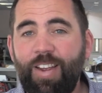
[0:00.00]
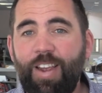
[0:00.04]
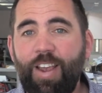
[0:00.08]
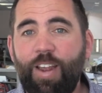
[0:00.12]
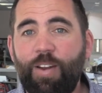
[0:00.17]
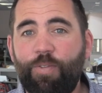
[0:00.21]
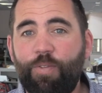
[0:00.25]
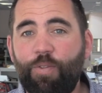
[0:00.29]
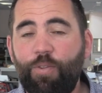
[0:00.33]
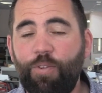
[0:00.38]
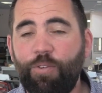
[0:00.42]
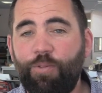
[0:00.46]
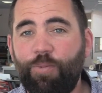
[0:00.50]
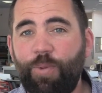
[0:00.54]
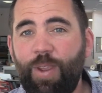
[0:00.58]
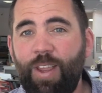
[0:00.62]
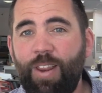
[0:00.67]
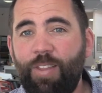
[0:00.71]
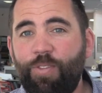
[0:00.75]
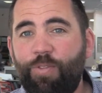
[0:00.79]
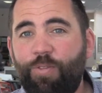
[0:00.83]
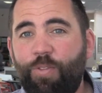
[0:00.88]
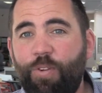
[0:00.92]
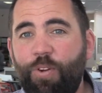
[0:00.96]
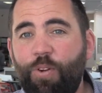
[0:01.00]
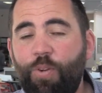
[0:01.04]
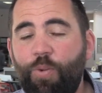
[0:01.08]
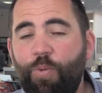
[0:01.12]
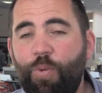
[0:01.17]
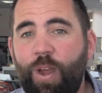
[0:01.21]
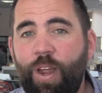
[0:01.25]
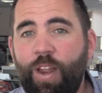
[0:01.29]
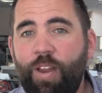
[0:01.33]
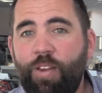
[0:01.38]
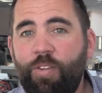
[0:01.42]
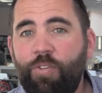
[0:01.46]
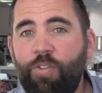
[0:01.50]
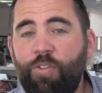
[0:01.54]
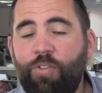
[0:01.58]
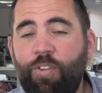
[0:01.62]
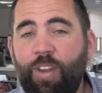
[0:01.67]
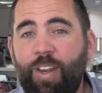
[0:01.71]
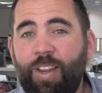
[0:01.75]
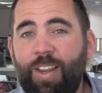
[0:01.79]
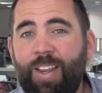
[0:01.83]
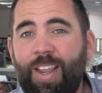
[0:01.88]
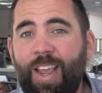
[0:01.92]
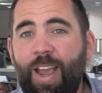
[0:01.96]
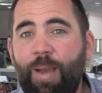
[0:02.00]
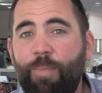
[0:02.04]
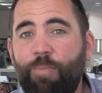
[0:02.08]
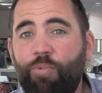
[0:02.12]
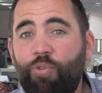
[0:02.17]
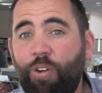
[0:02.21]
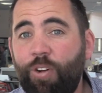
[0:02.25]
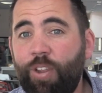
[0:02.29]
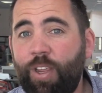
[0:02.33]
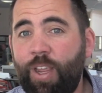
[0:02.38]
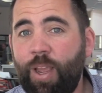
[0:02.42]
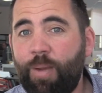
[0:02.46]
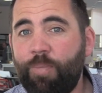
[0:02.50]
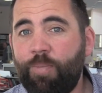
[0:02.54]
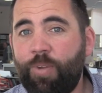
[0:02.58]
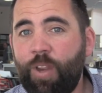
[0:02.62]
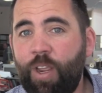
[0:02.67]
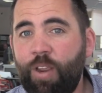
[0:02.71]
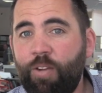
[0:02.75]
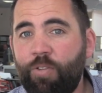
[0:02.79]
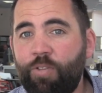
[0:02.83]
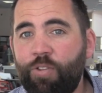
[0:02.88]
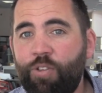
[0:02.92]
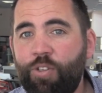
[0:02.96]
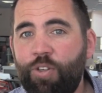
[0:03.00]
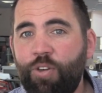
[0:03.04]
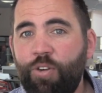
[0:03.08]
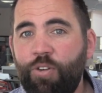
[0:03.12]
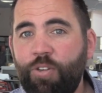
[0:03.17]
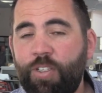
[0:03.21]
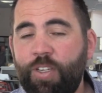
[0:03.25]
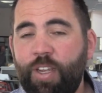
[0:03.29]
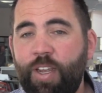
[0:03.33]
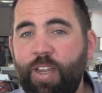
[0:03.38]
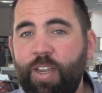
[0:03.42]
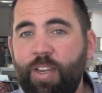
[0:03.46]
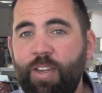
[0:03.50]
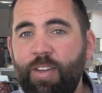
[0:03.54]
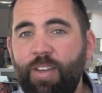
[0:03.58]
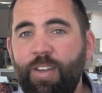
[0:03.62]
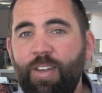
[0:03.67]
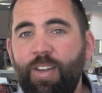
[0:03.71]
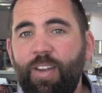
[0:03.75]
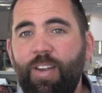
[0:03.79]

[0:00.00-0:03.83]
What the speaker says: and of course we're heading through to New Zealand Cup, Trotting Cup Day on Tuesday.